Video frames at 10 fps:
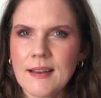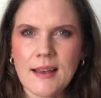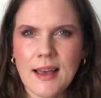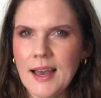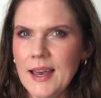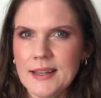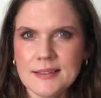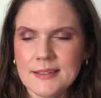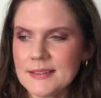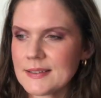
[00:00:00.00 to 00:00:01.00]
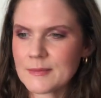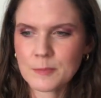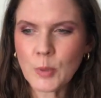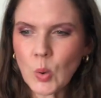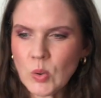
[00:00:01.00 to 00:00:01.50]
and
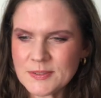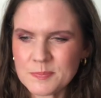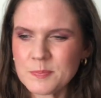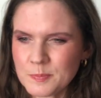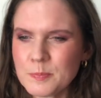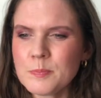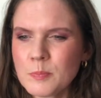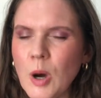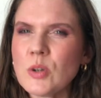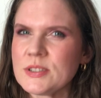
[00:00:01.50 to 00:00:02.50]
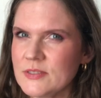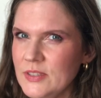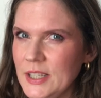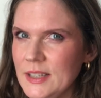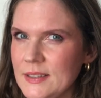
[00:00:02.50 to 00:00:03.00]
pause most of
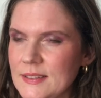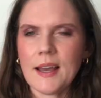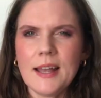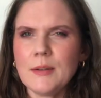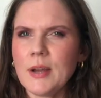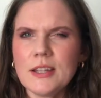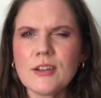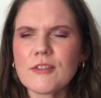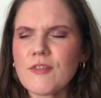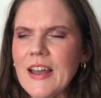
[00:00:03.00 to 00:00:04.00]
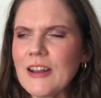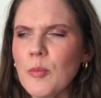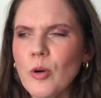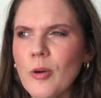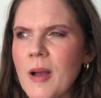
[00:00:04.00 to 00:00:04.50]
it. Anyway, you can find out
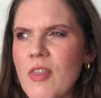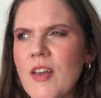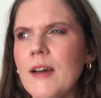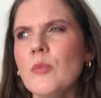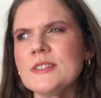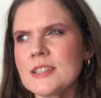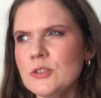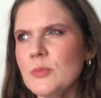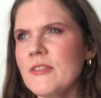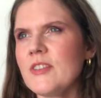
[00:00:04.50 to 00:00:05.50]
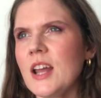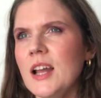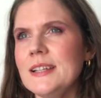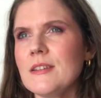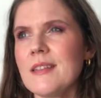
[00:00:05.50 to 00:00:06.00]
more about that once I do my
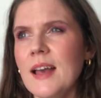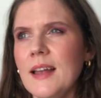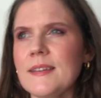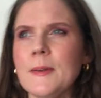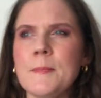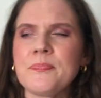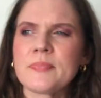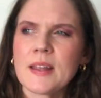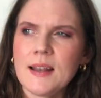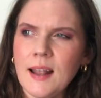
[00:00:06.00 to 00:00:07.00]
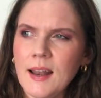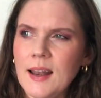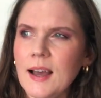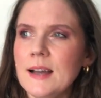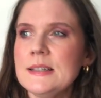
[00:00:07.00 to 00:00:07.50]
finale on that. La la
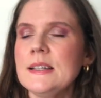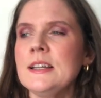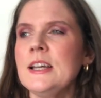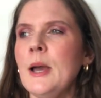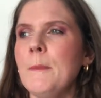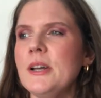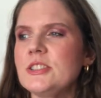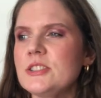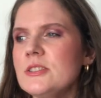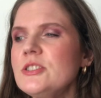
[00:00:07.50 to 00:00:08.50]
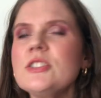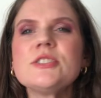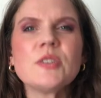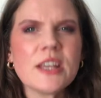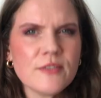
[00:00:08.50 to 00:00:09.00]
la. But just
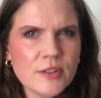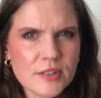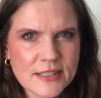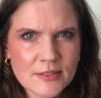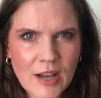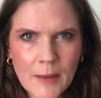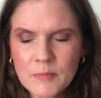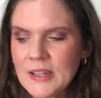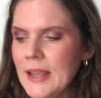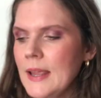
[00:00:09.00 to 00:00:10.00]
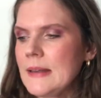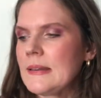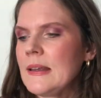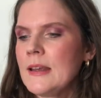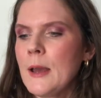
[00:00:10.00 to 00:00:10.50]
to give you a little update,
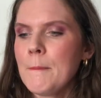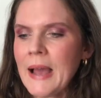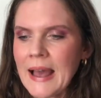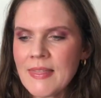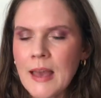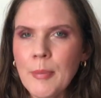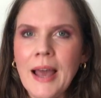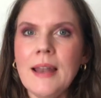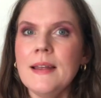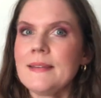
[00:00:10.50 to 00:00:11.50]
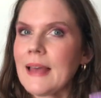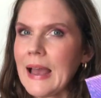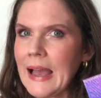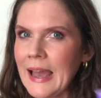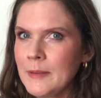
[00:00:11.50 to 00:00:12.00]
Pan That Palette
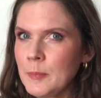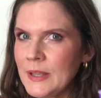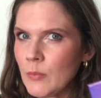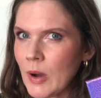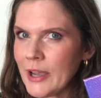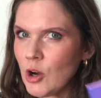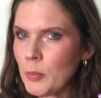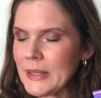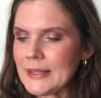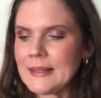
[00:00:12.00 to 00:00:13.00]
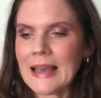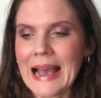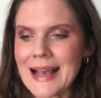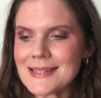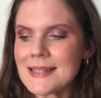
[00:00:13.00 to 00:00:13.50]
and BYOP,
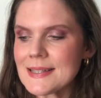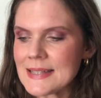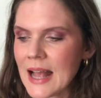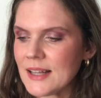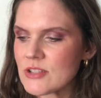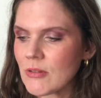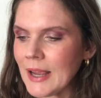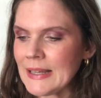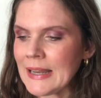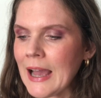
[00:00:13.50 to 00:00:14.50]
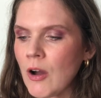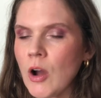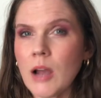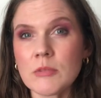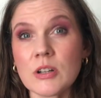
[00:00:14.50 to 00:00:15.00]
as it stands right now,
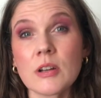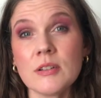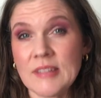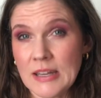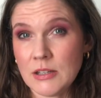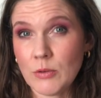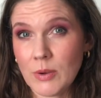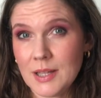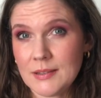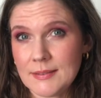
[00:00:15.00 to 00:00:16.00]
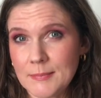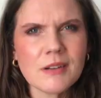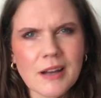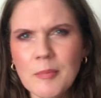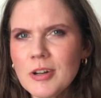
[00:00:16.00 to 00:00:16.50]
I'm going to continue with.
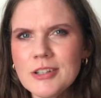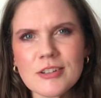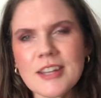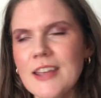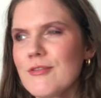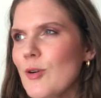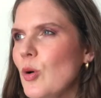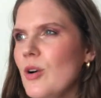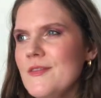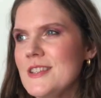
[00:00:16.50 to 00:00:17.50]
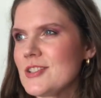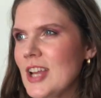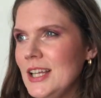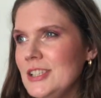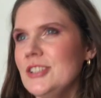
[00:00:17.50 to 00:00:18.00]
I'm only on day 4 of this
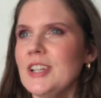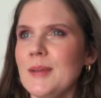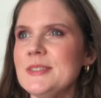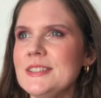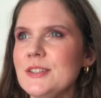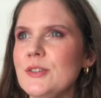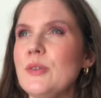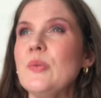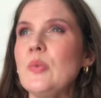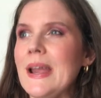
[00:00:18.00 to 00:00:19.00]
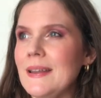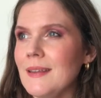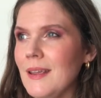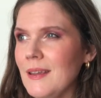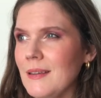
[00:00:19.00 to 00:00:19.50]
challenge. I'm still
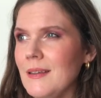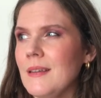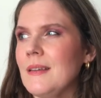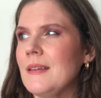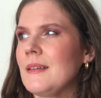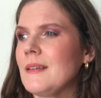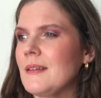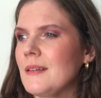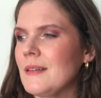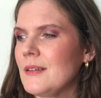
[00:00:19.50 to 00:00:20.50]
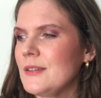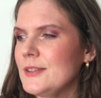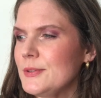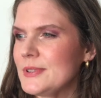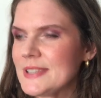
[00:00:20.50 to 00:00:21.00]
waiting
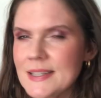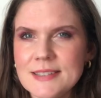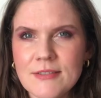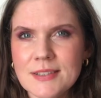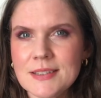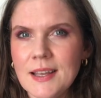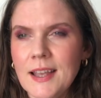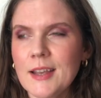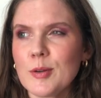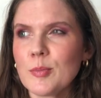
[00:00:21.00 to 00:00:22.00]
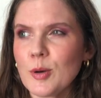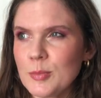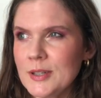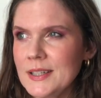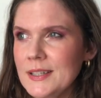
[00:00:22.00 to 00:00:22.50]
to assess everything
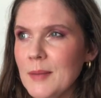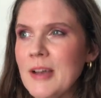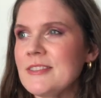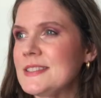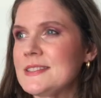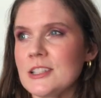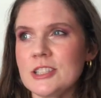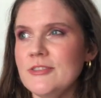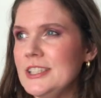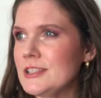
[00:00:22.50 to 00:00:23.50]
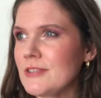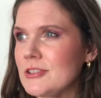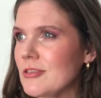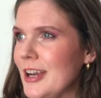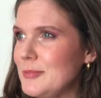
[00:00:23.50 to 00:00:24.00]
properly. I'm having such a Venus
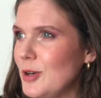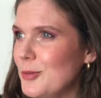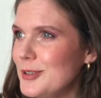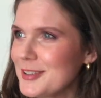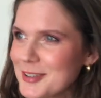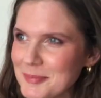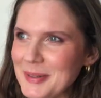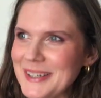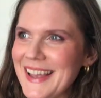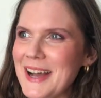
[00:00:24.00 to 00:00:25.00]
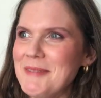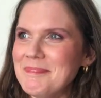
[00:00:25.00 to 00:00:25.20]
retrograde moment, but yeah,